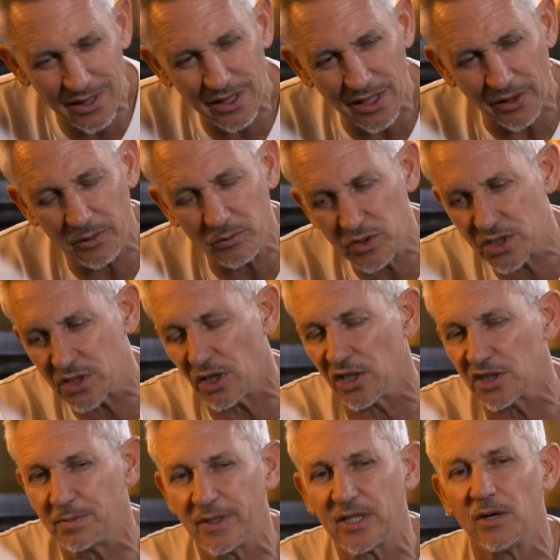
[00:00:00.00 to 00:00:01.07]
you know, it was
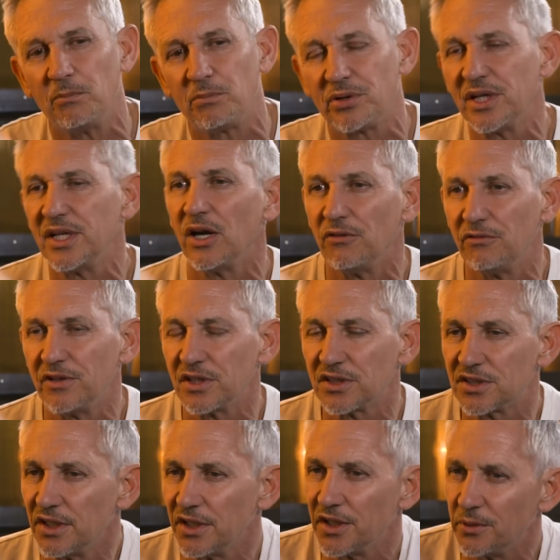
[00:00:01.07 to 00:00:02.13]
starting to become pretty
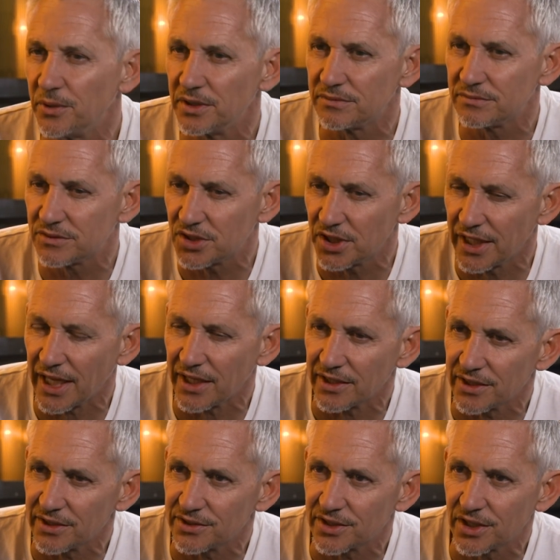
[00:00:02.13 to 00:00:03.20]
obvious that there were
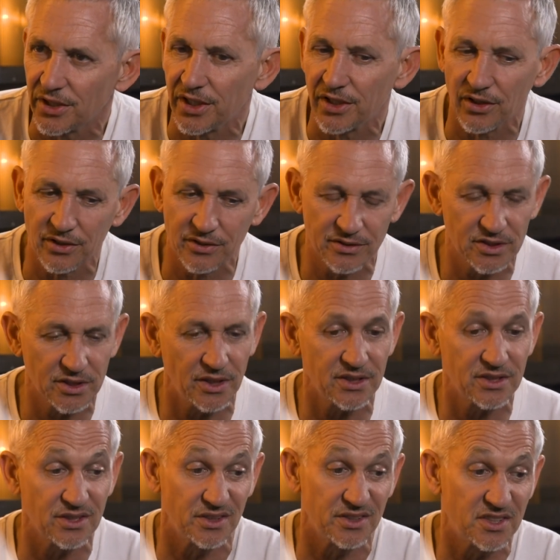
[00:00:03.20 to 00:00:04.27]
shenanigans going on. So I
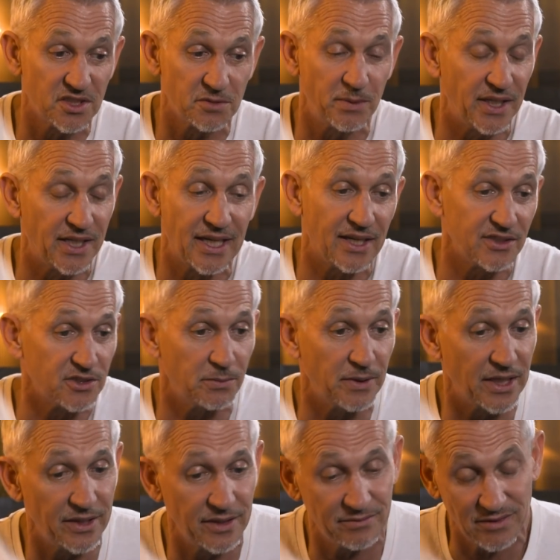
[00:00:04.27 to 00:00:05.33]
started to speak out
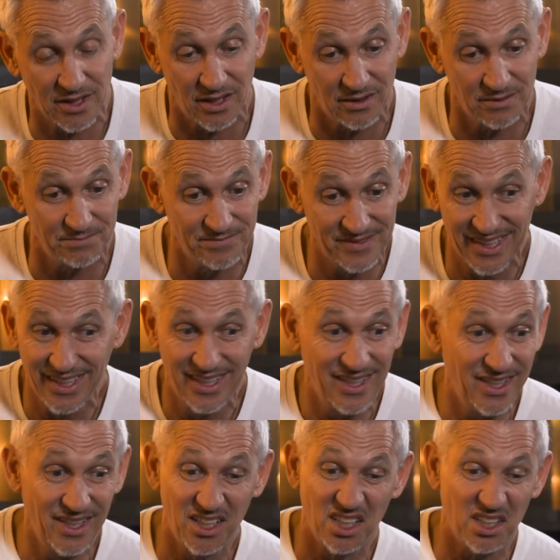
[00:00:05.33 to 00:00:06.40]
about it. Um,
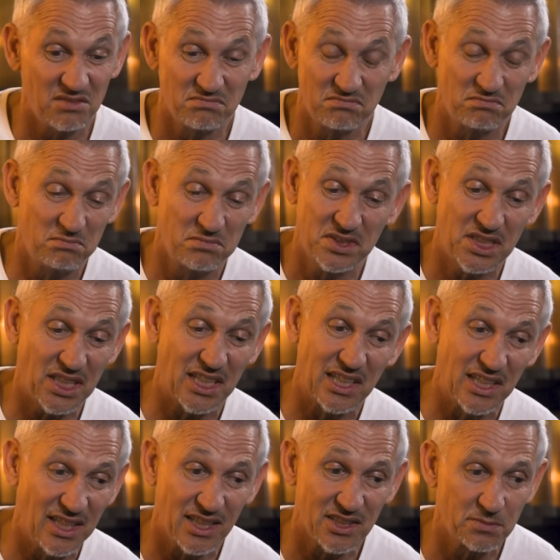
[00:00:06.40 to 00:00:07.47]
you know,
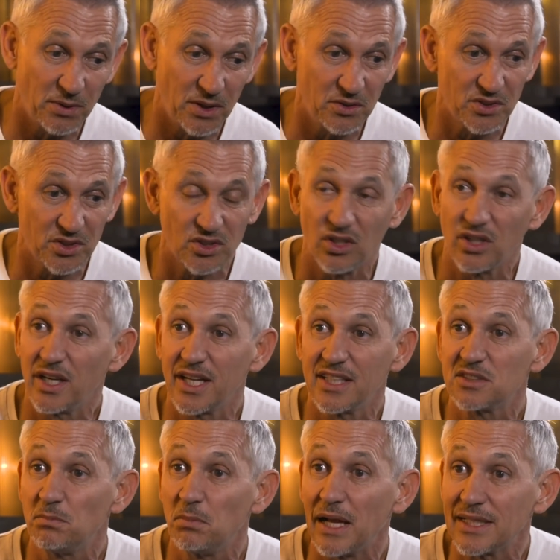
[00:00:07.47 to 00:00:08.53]
particularly, I suppose, strong
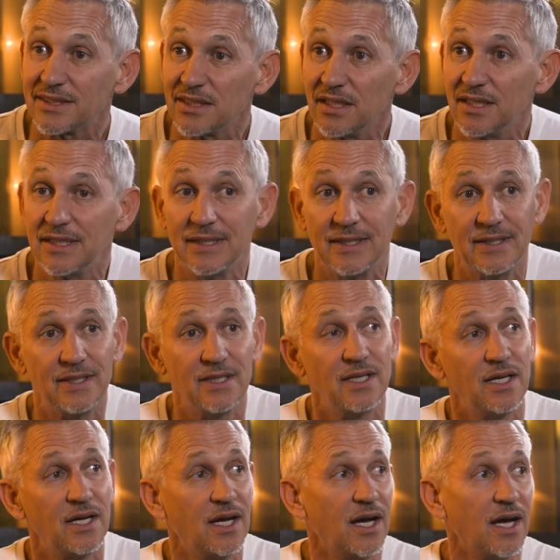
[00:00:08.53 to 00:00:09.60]
against Blatter.
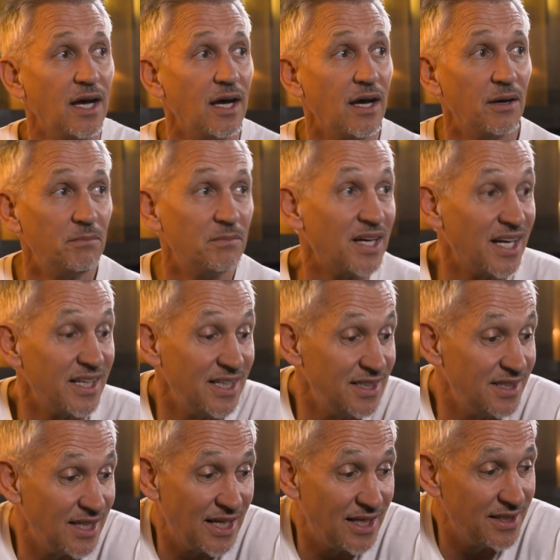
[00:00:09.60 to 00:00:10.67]
Um, and
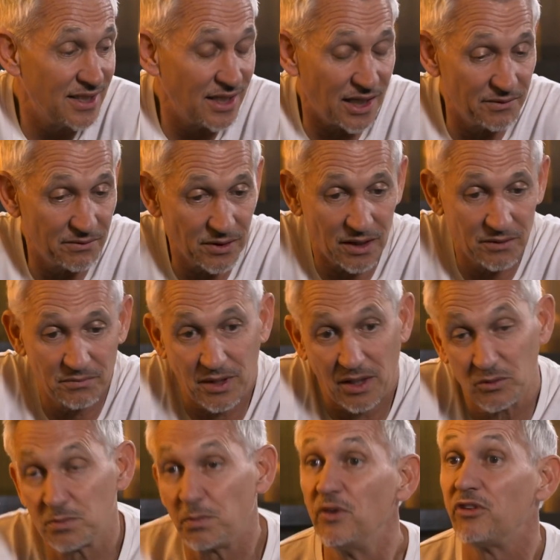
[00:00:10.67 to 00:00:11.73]
in the end, I, I,
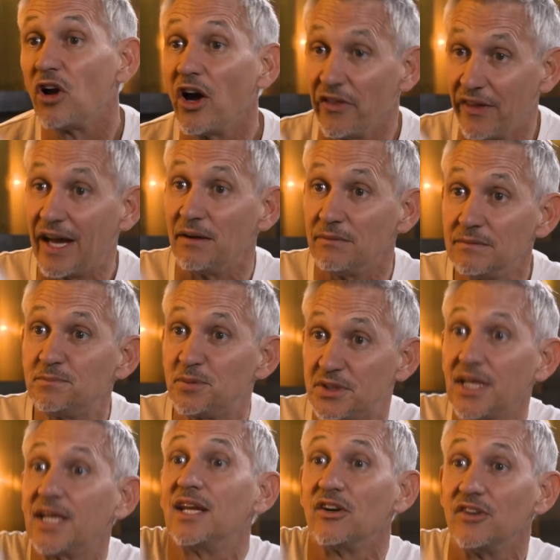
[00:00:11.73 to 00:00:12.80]
I was proved right on that
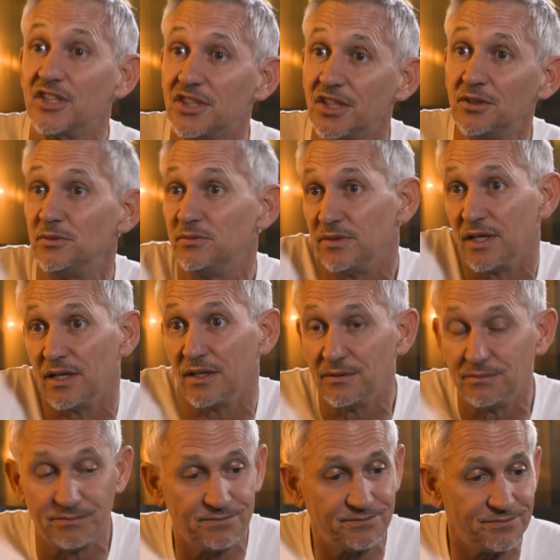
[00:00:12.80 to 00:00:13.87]
particular issue.
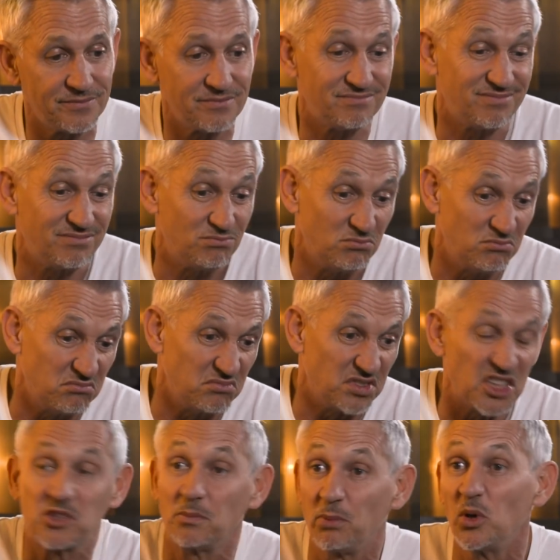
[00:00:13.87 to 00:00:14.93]
Um,
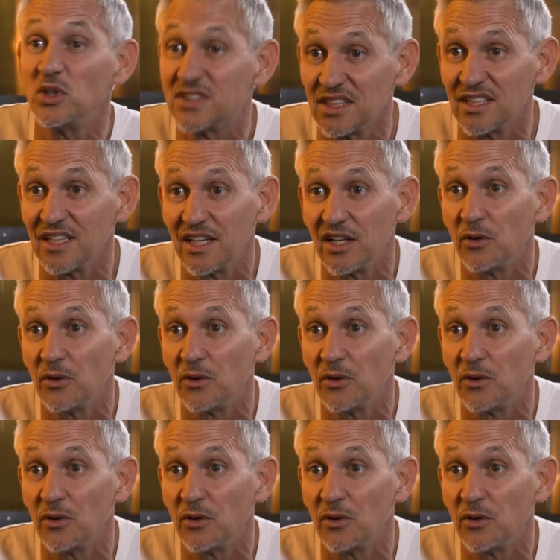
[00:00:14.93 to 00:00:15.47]
disappointingly